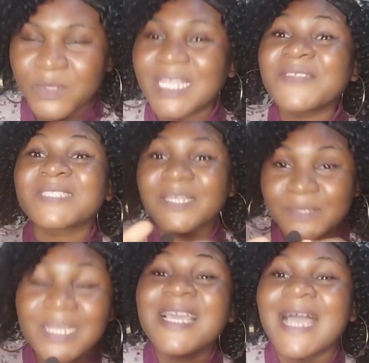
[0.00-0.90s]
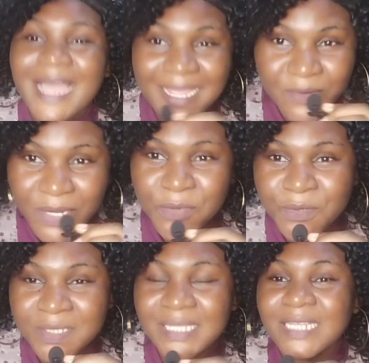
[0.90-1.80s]
But that starts, I know that you
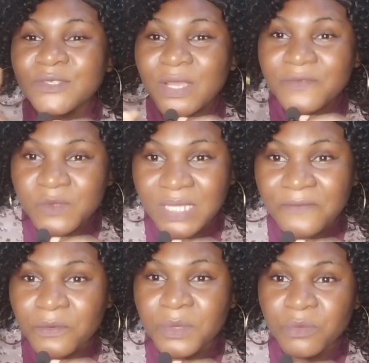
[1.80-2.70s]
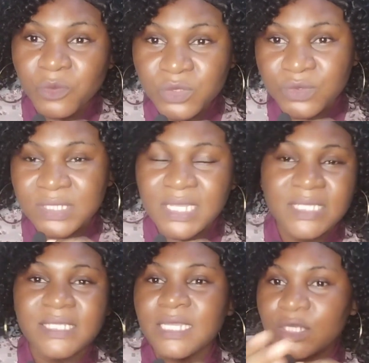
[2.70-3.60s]
understand that you have to start from the most
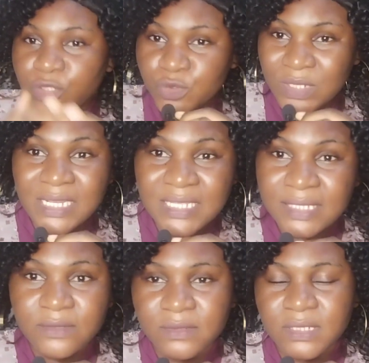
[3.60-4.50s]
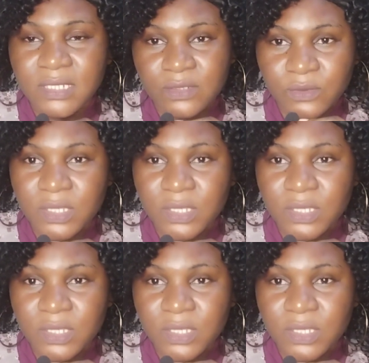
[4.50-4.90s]
recent to the least recent.